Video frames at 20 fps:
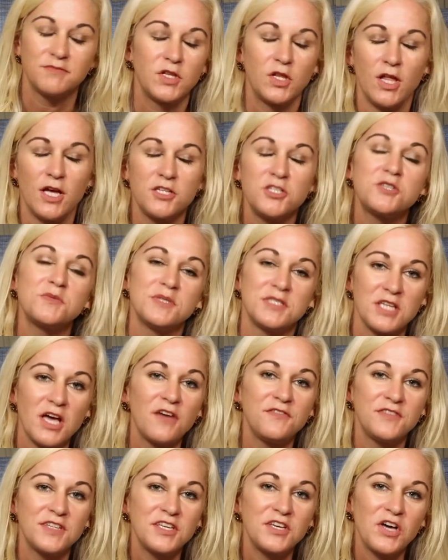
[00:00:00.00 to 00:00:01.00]
Colostrum is
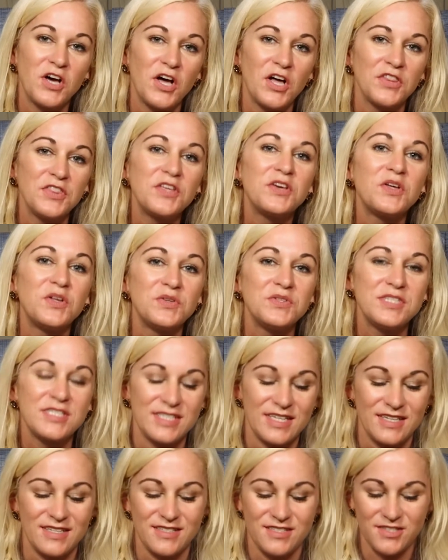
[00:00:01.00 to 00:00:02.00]
often called the gold
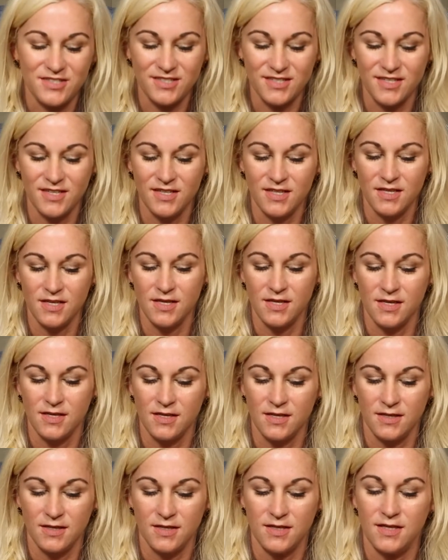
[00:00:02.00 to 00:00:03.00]
standard.
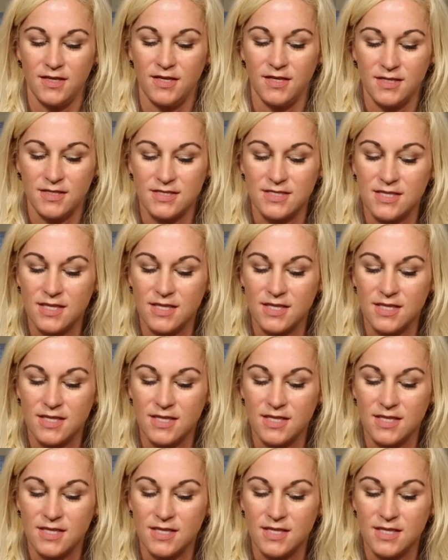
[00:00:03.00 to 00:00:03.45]
It is